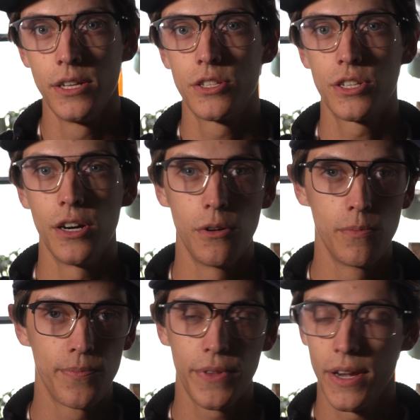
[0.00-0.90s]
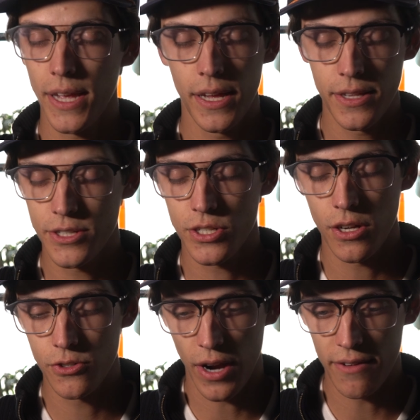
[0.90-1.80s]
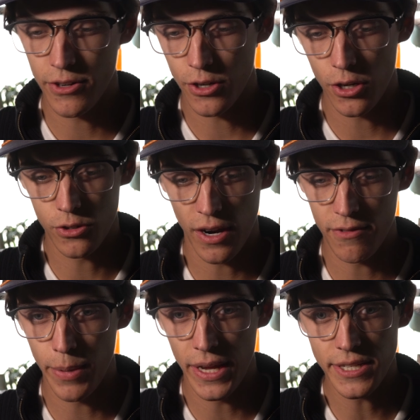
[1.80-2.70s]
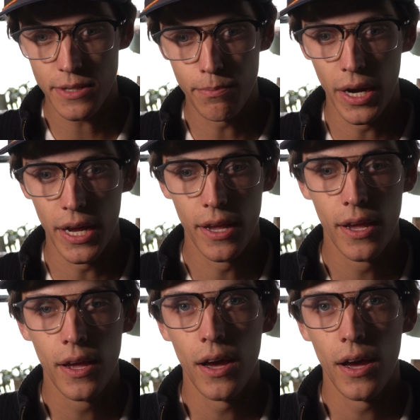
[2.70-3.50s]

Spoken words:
So again, this is all driver and co-driver based, but